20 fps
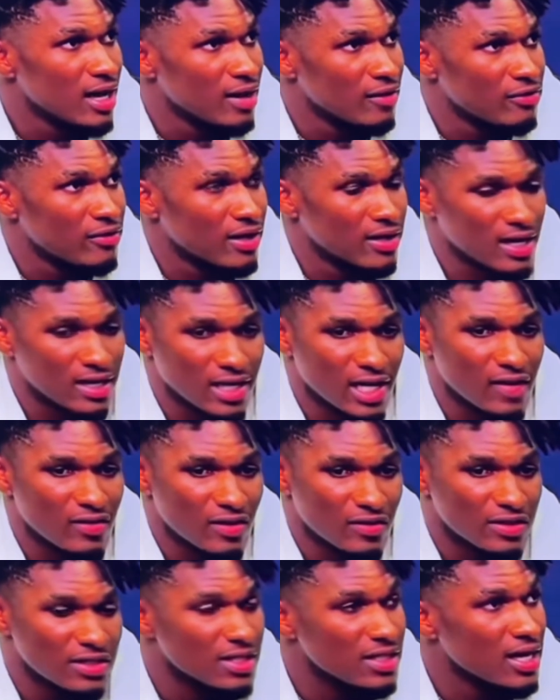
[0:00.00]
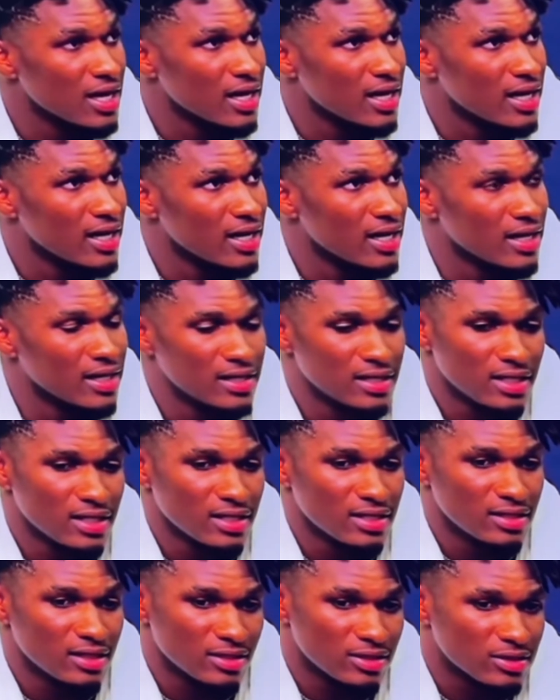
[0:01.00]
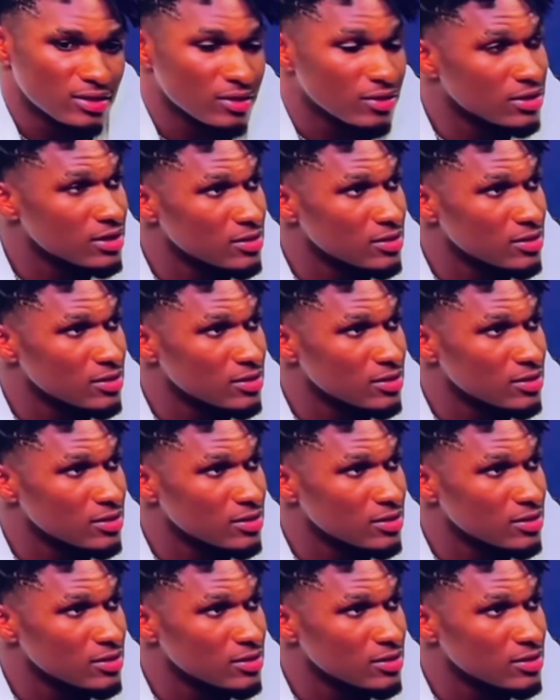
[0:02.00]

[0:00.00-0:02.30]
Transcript: I felt like I gave everything I had. There's still